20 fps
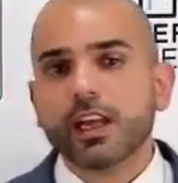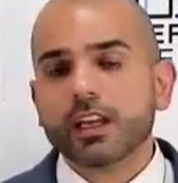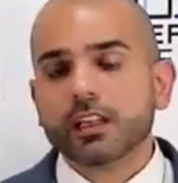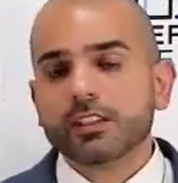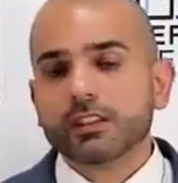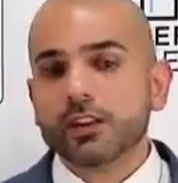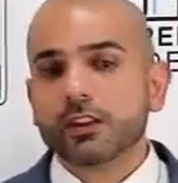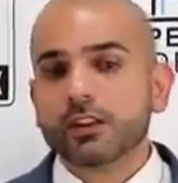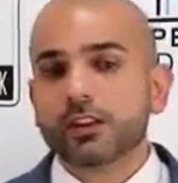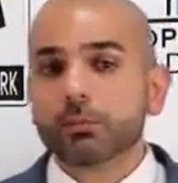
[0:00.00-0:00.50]

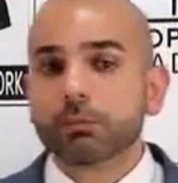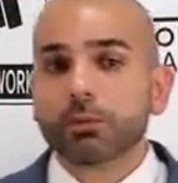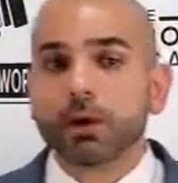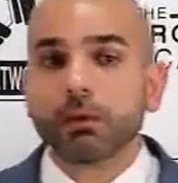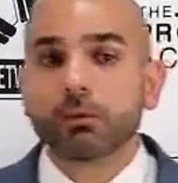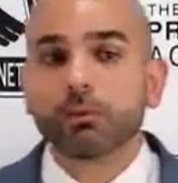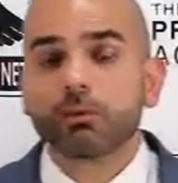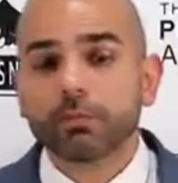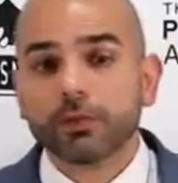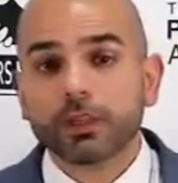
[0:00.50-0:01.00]
So the
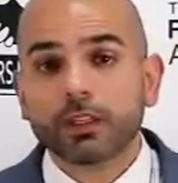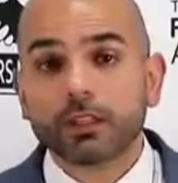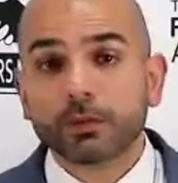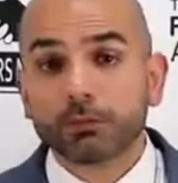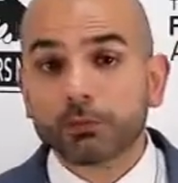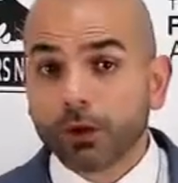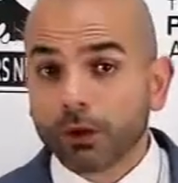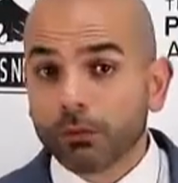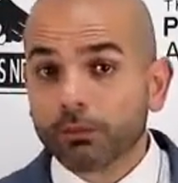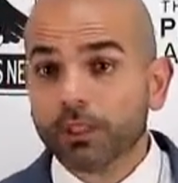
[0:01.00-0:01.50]

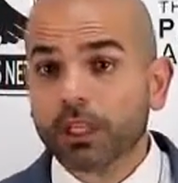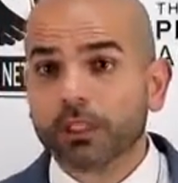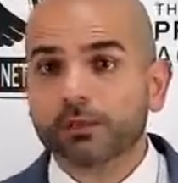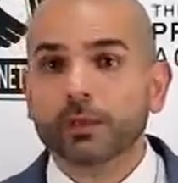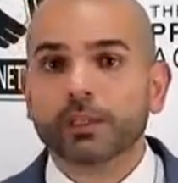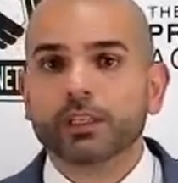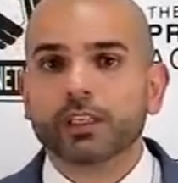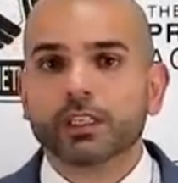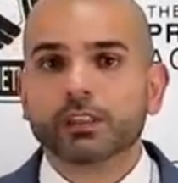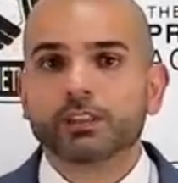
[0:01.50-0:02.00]
problem that
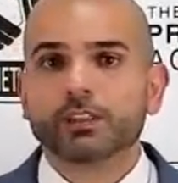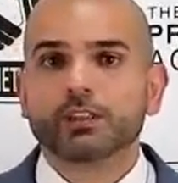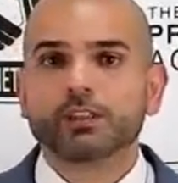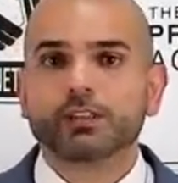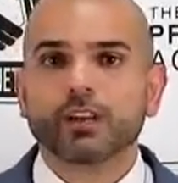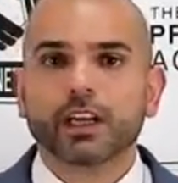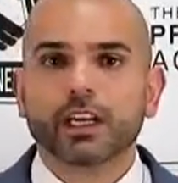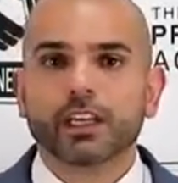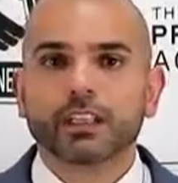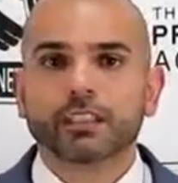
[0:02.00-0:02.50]
we tend to
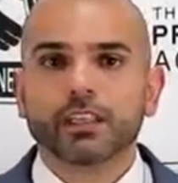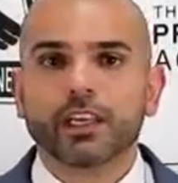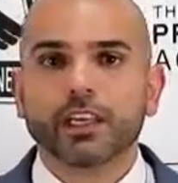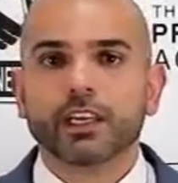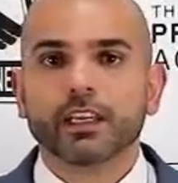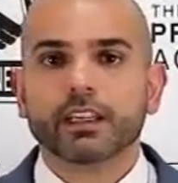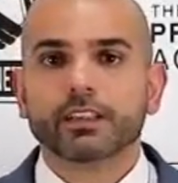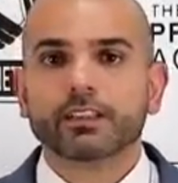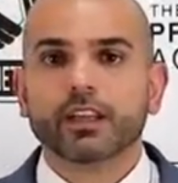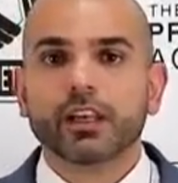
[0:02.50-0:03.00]
find
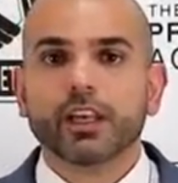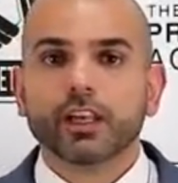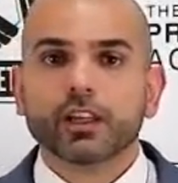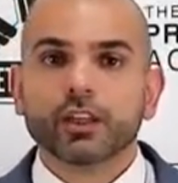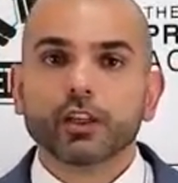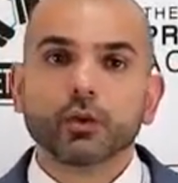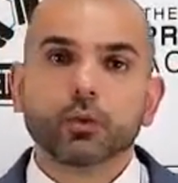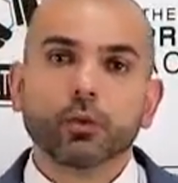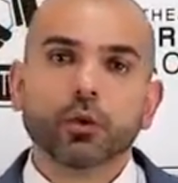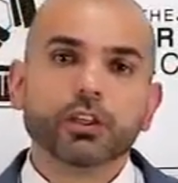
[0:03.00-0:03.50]
is
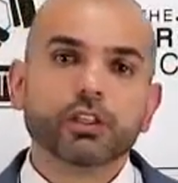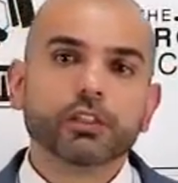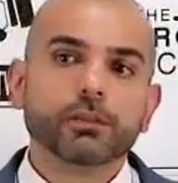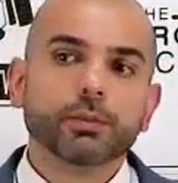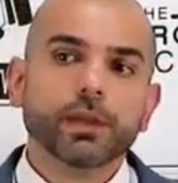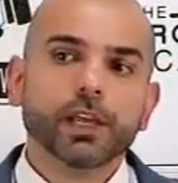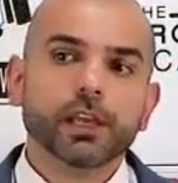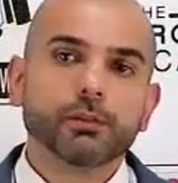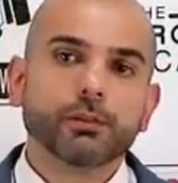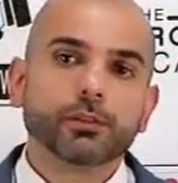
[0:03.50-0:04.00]
you want to
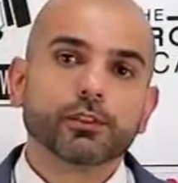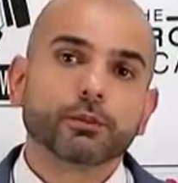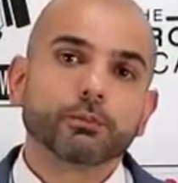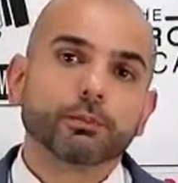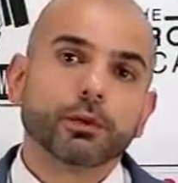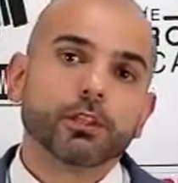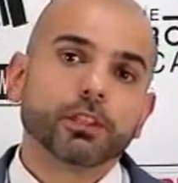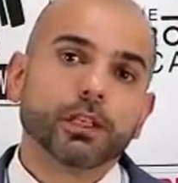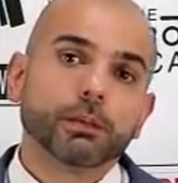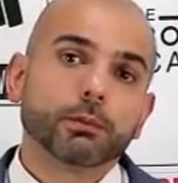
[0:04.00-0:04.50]
be able to
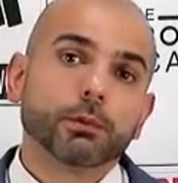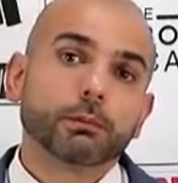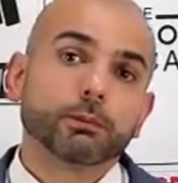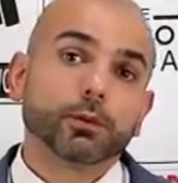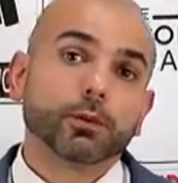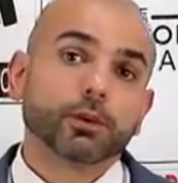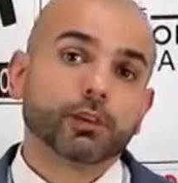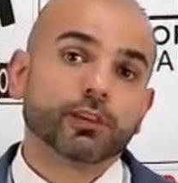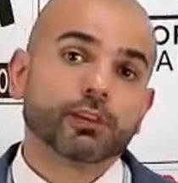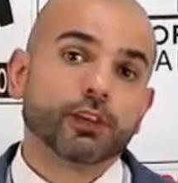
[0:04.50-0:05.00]
build up a
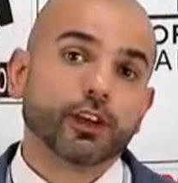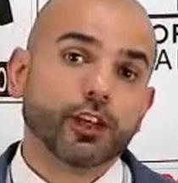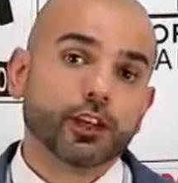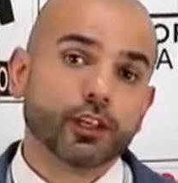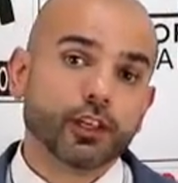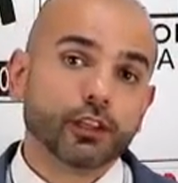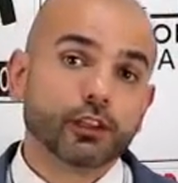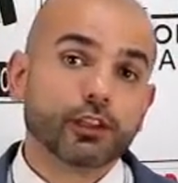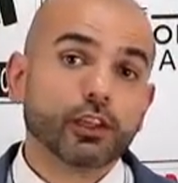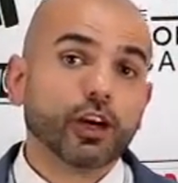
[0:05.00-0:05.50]

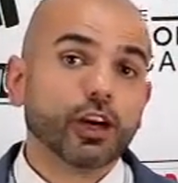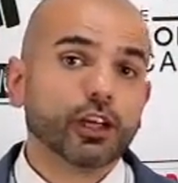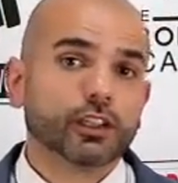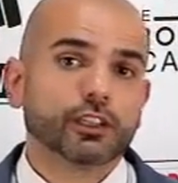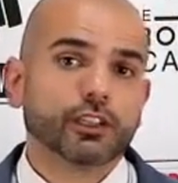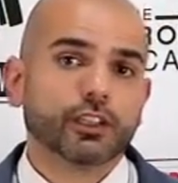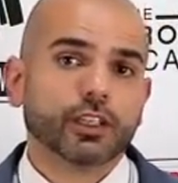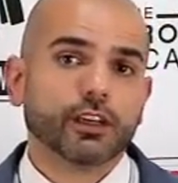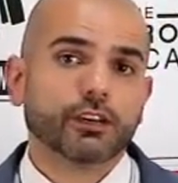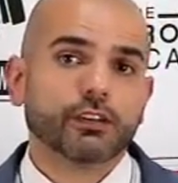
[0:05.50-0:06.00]
portfolio large
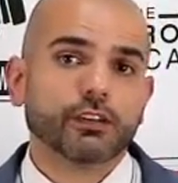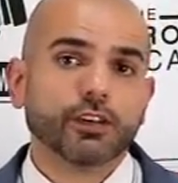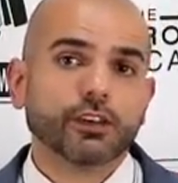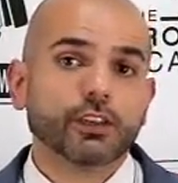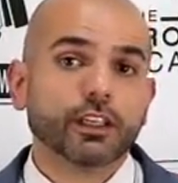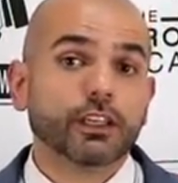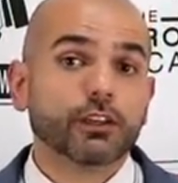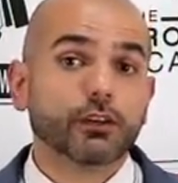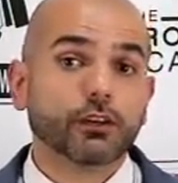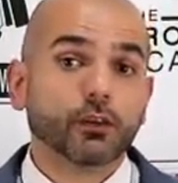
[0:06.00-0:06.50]
enough
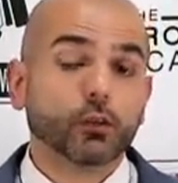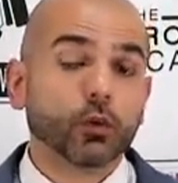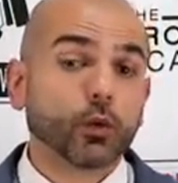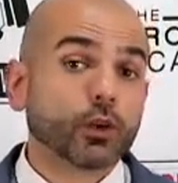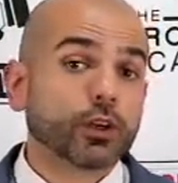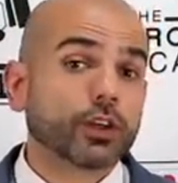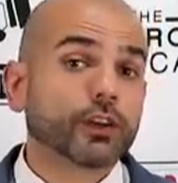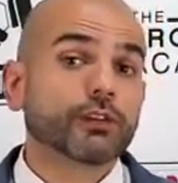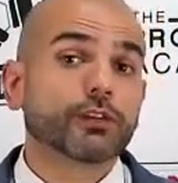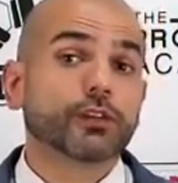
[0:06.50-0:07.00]
in
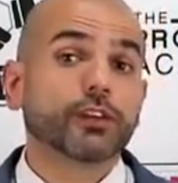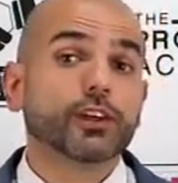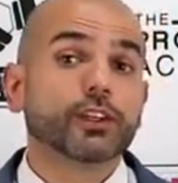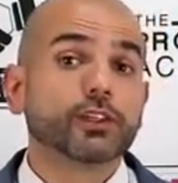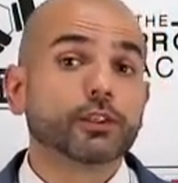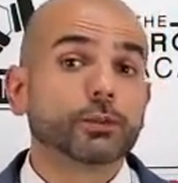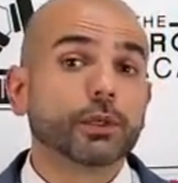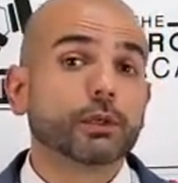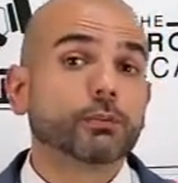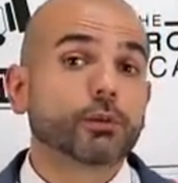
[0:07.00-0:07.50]
order for it
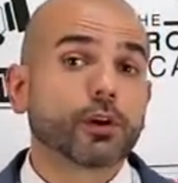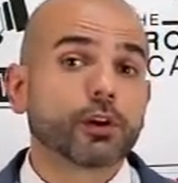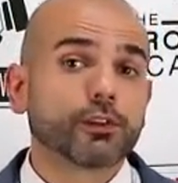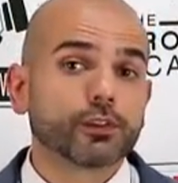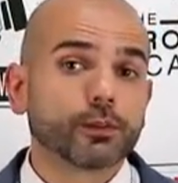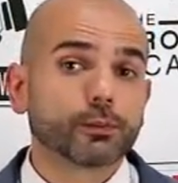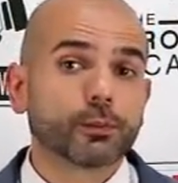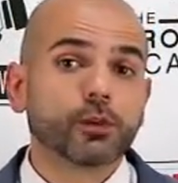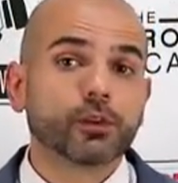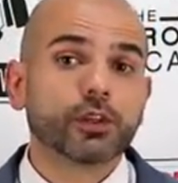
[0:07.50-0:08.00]
to be
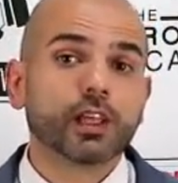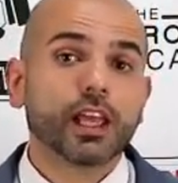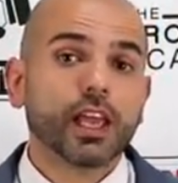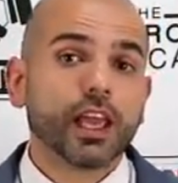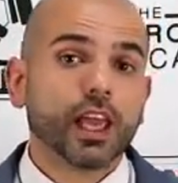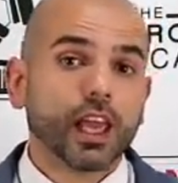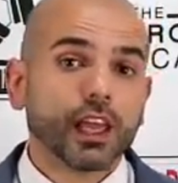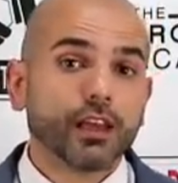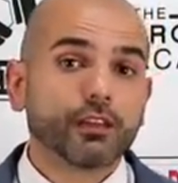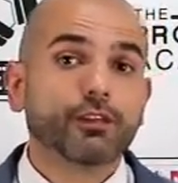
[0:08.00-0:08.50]
profitable
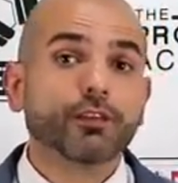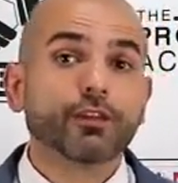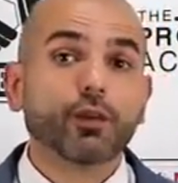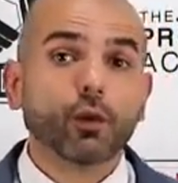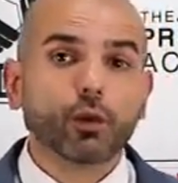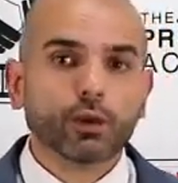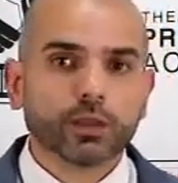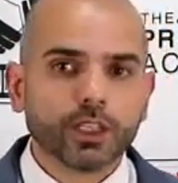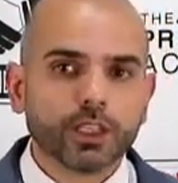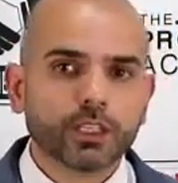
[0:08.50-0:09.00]
and
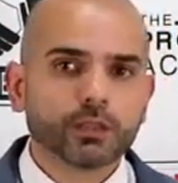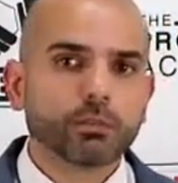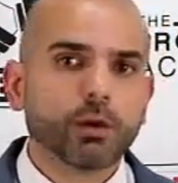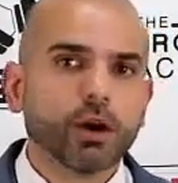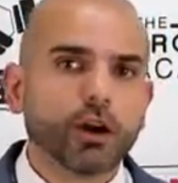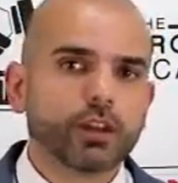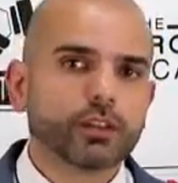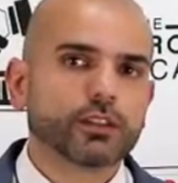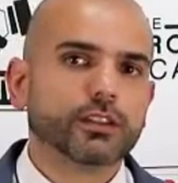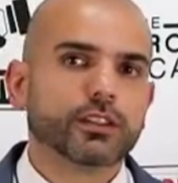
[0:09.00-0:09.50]
for these
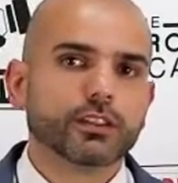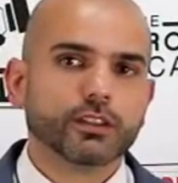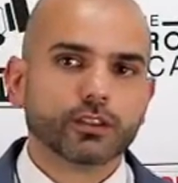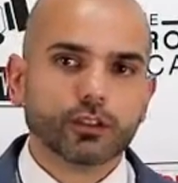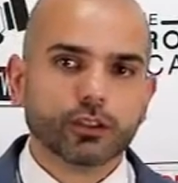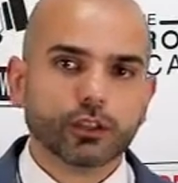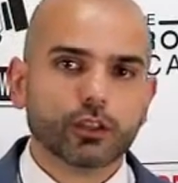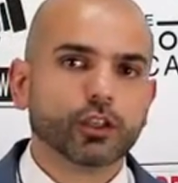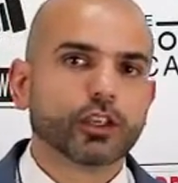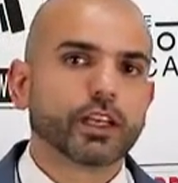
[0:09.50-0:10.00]
partners
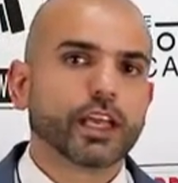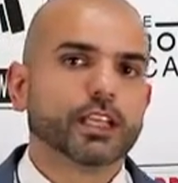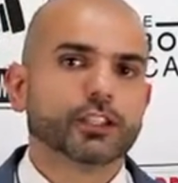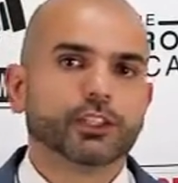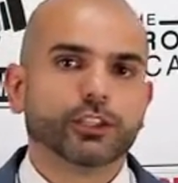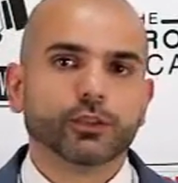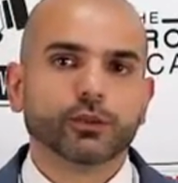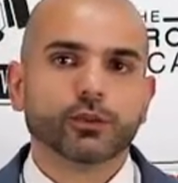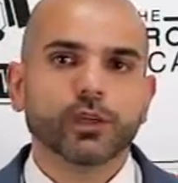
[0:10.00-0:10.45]
to look at you.